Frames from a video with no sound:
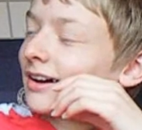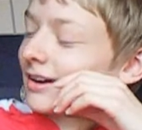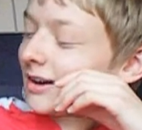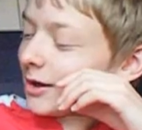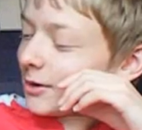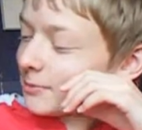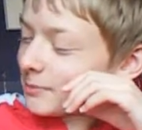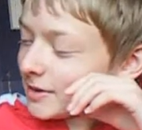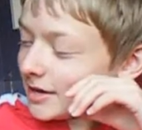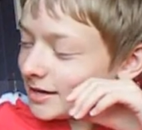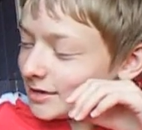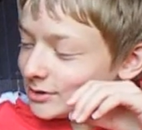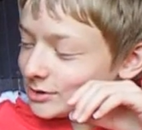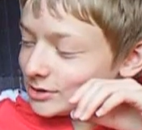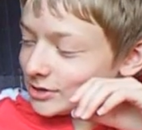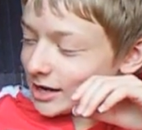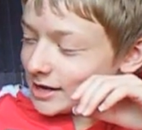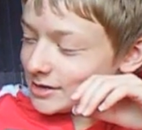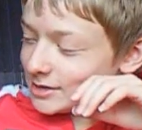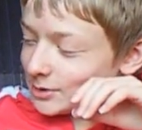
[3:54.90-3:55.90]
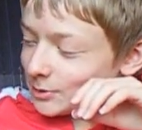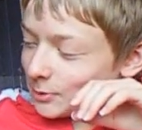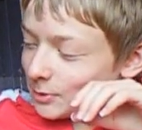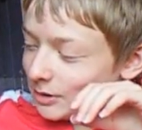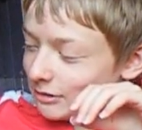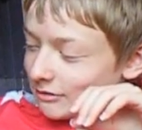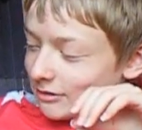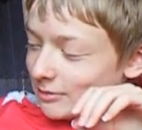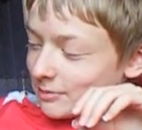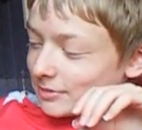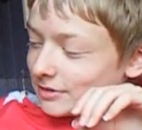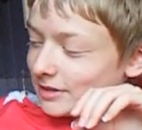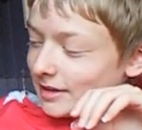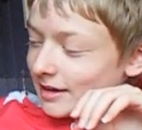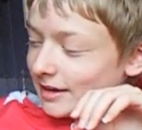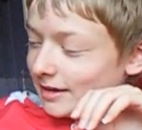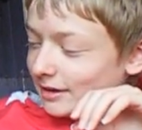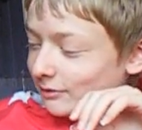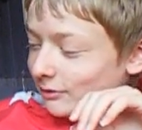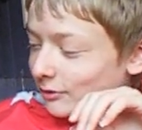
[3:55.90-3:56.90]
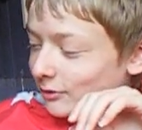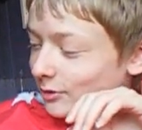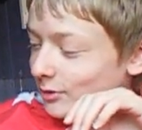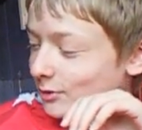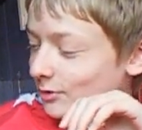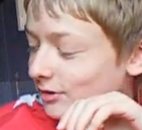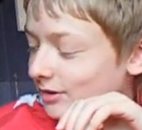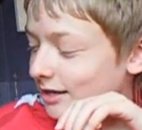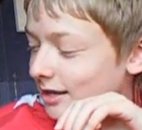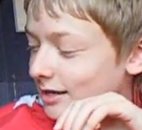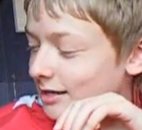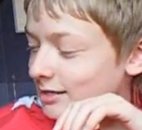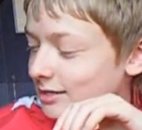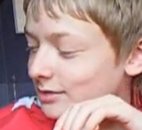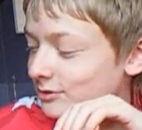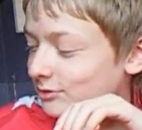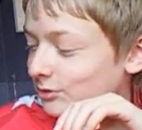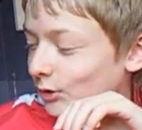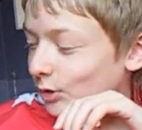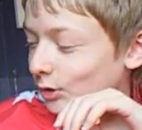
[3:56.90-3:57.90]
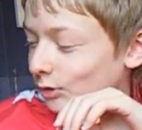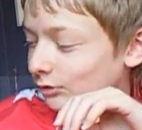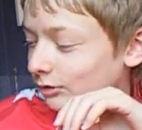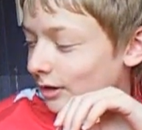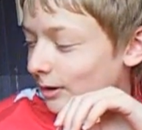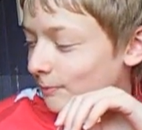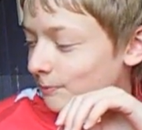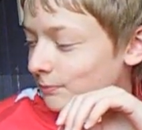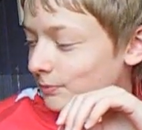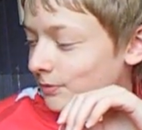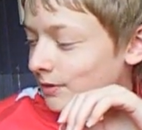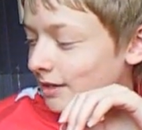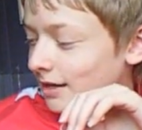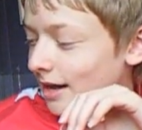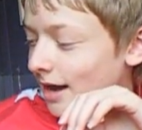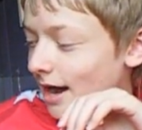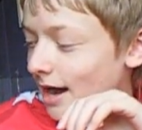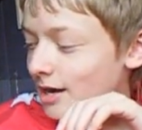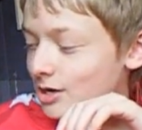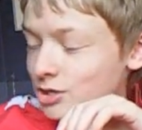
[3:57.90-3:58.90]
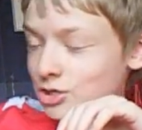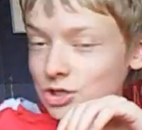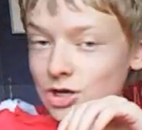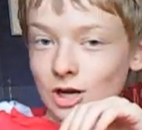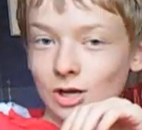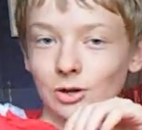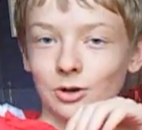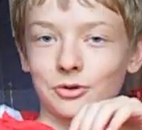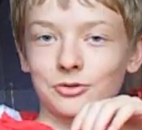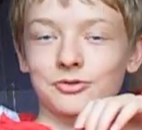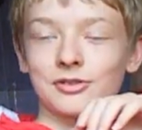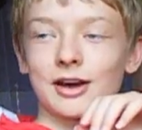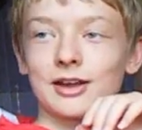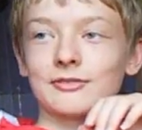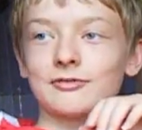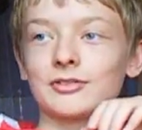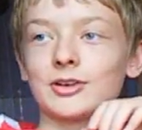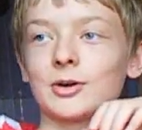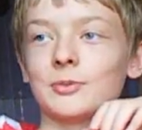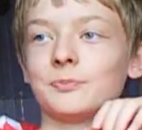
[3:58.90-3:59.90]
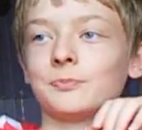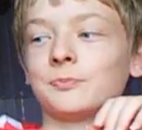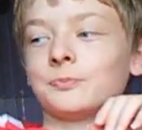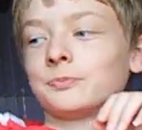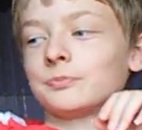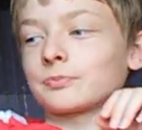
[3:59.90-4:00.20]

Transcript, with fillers: I know me and Jake were um, thinking of a few things for um, our Sherlock fan film.